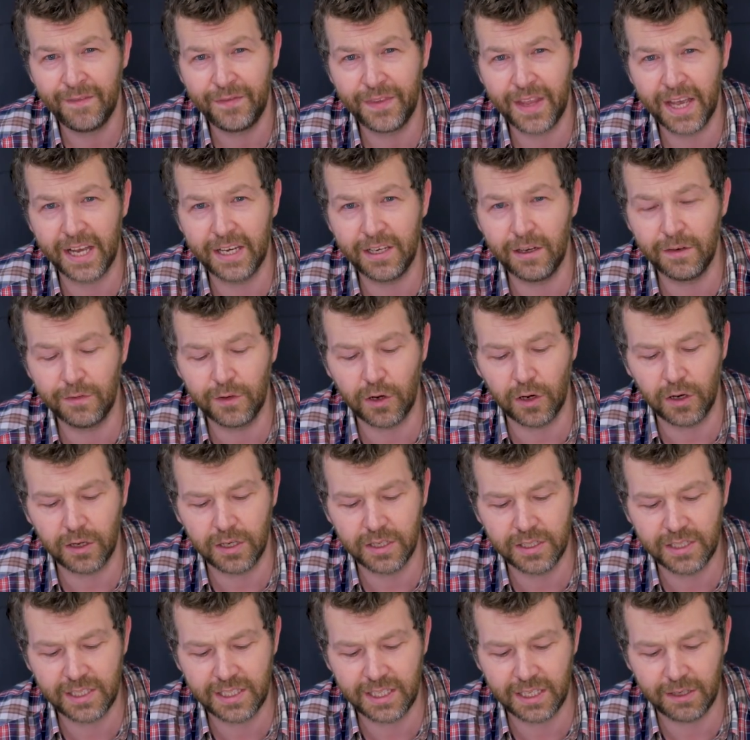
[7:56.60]
then you've got a
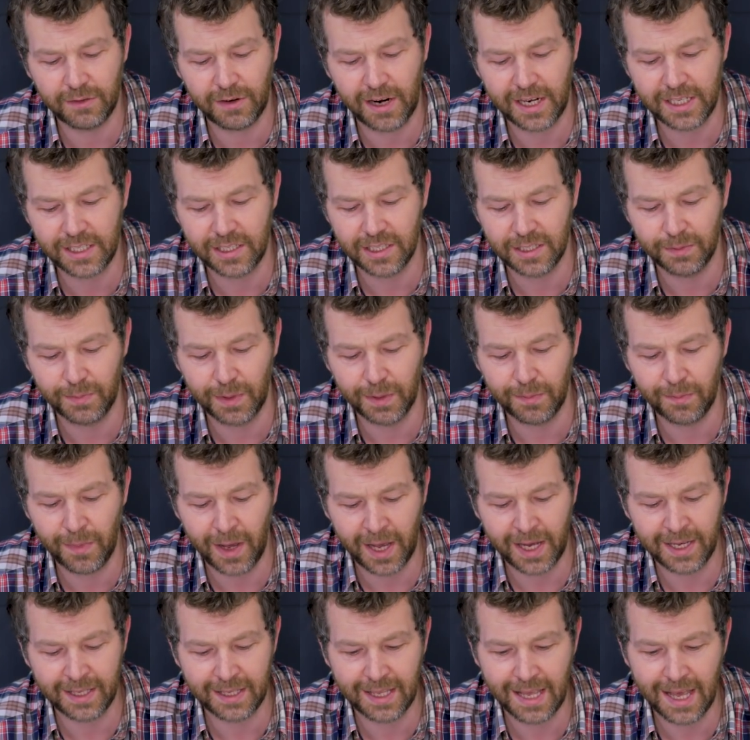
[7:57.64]
consideration to be
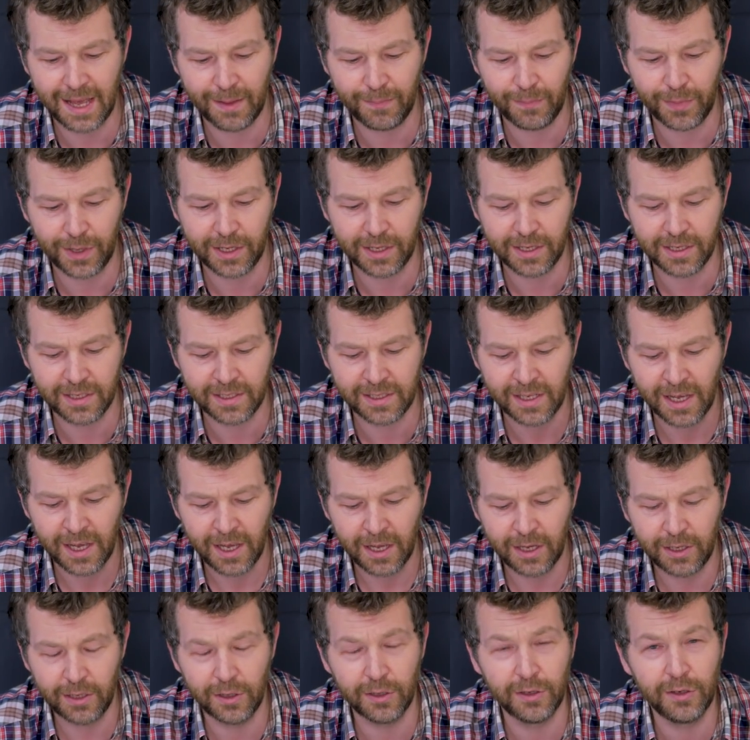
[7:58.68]
made there, because
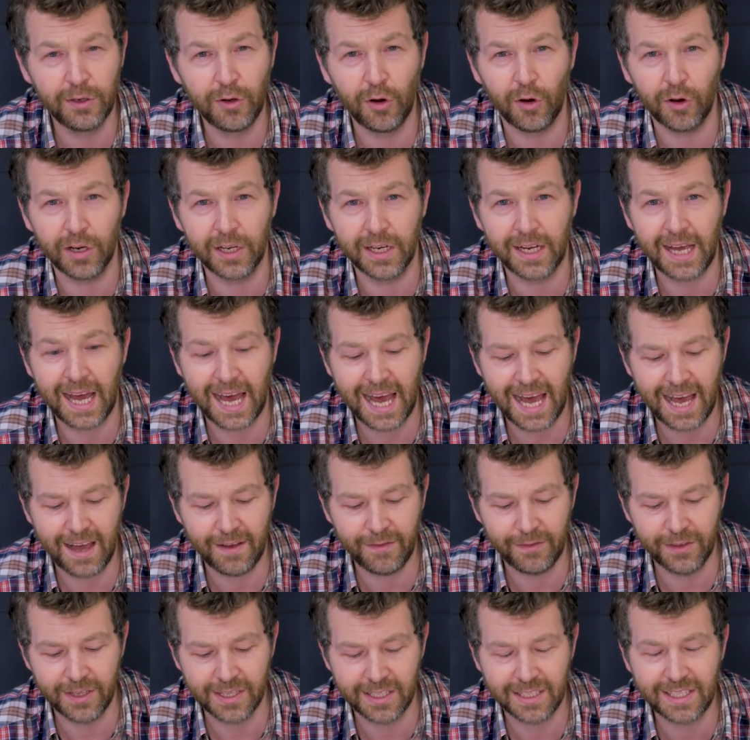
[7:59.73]
you're not going to
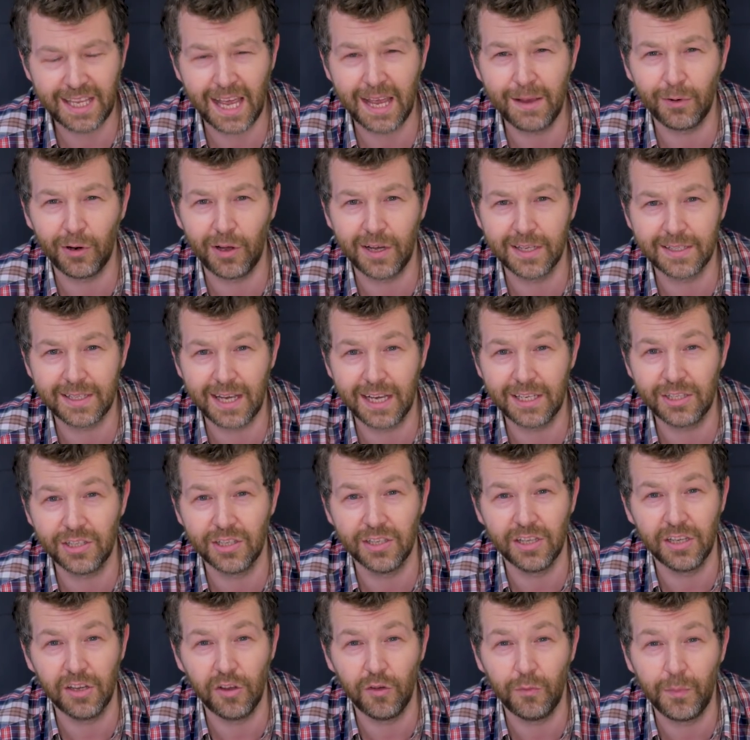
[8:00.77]
have the
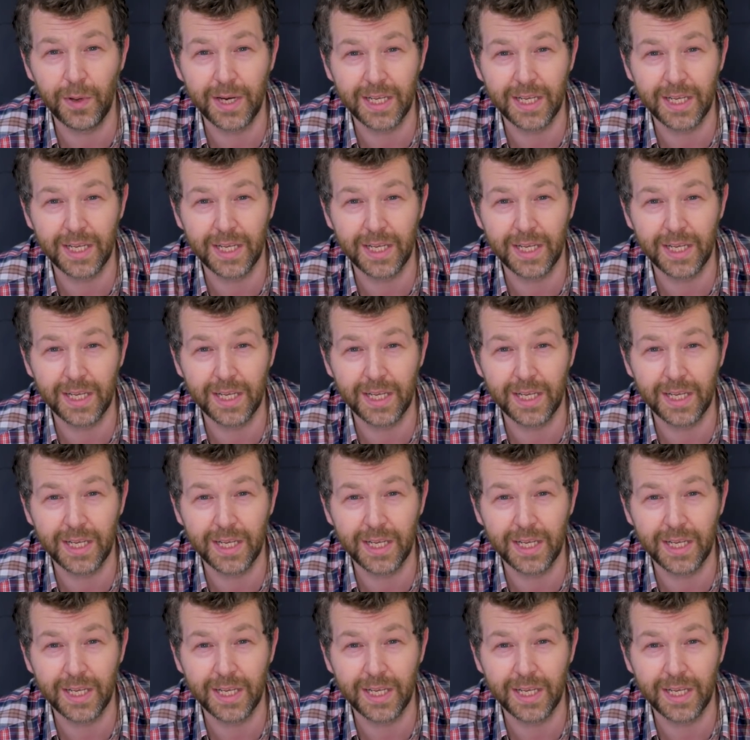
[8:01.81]
stabilization that you've